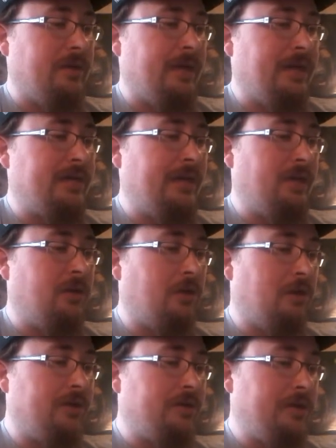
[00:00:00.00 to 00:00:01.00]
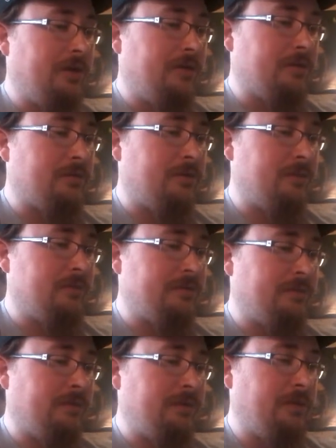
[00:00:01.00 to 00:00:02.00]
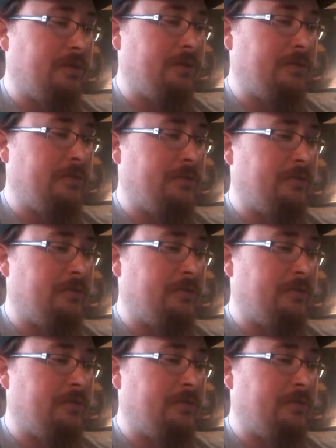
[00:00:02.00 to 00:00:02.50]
And now art thou cursed from the earth,